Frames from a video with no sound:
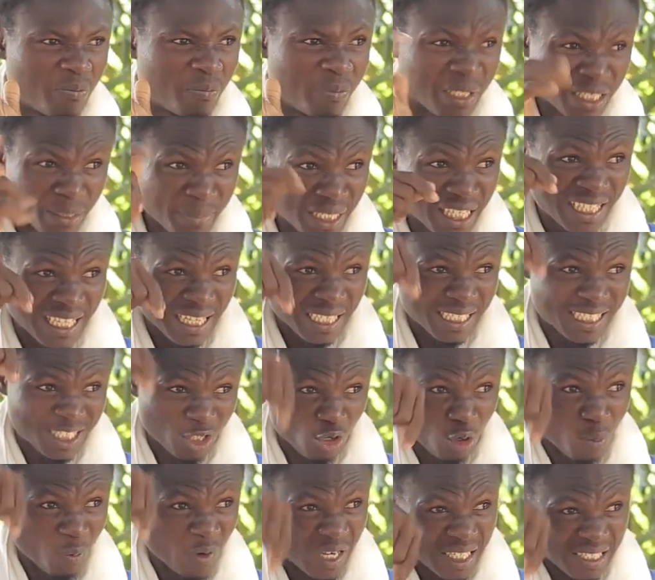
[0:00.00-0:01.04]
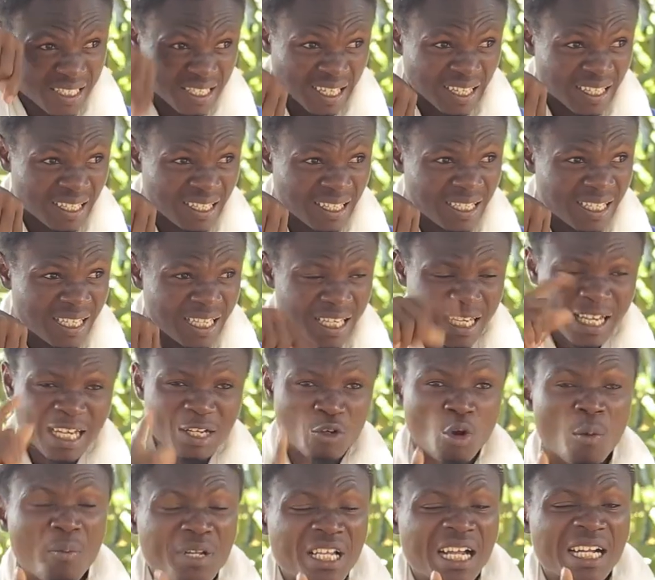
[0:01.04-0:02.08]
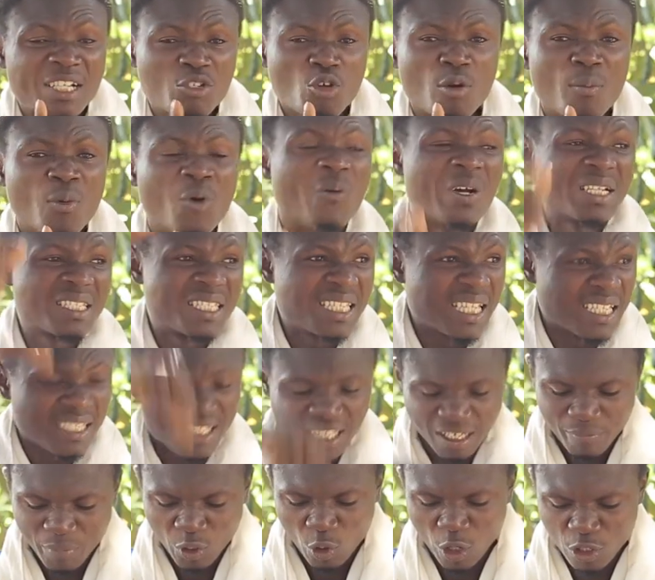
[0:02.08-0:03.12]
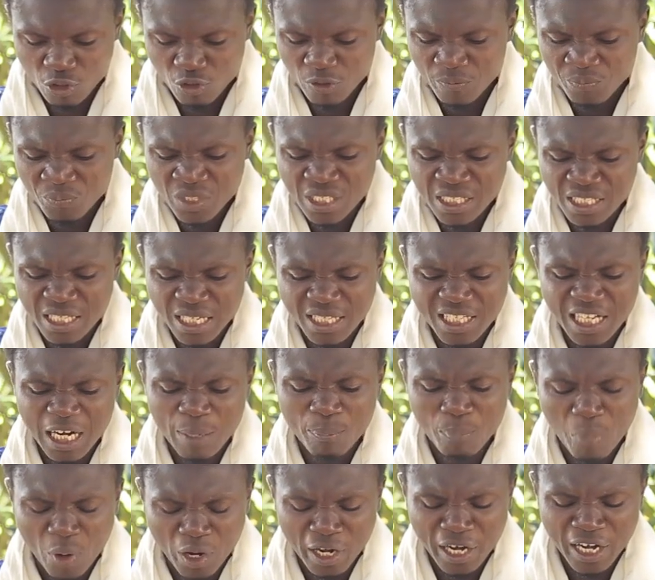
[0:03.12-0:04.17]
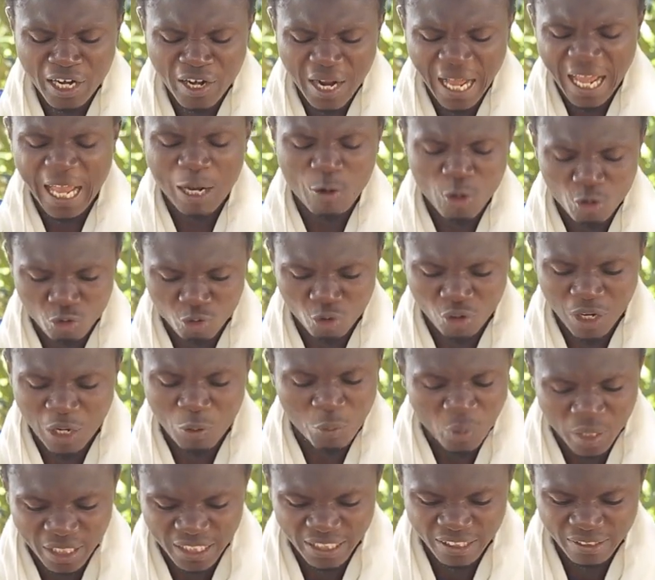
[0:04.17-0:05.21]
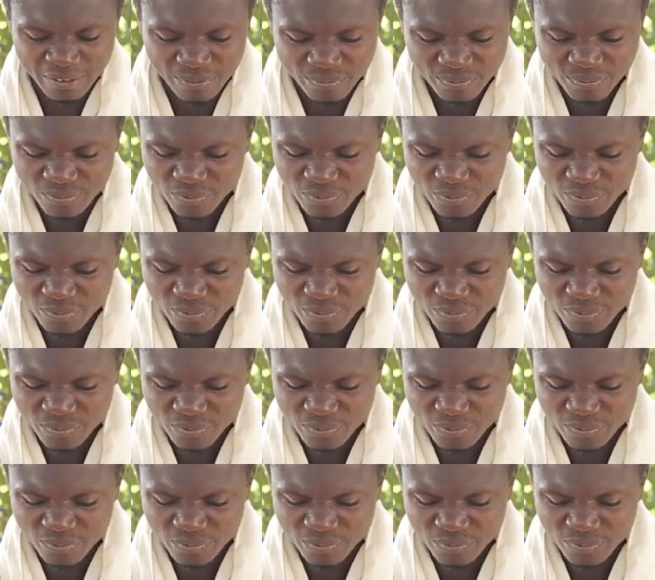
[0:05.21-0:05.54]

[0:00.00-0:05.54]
beti bi ka kire o mansa no munya to mo ho ase ansa because nje kire born na e koso na no den